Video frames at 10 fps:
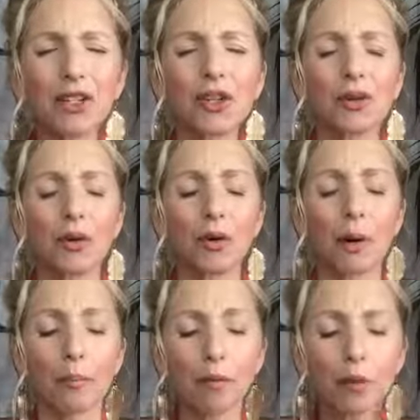to
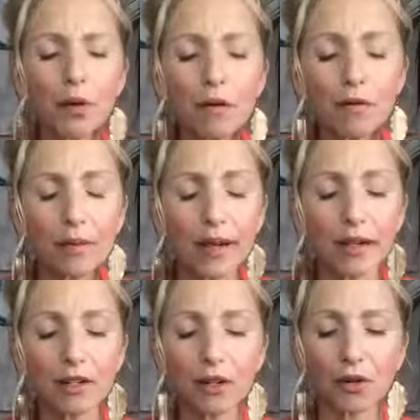approve of
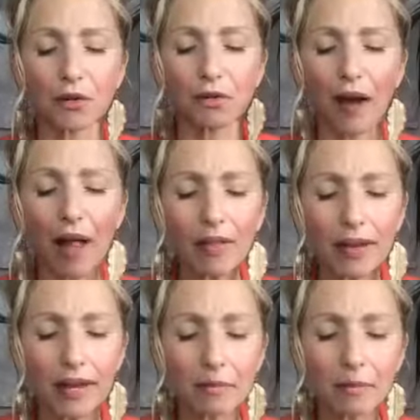me, to
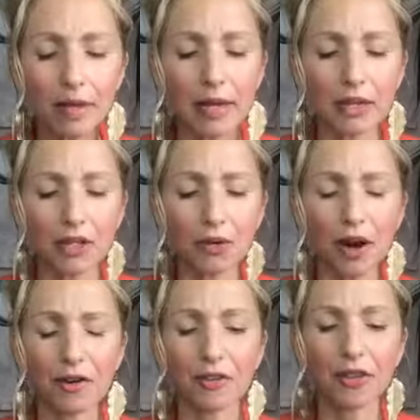validate me, to
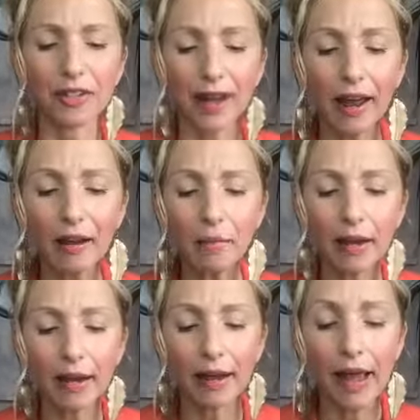understand
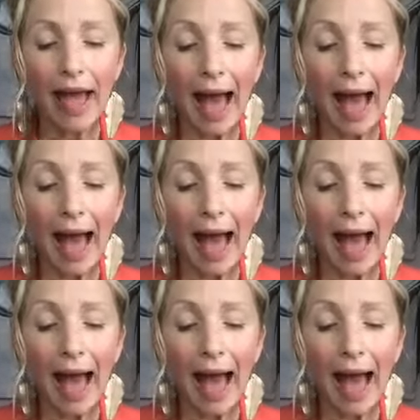me,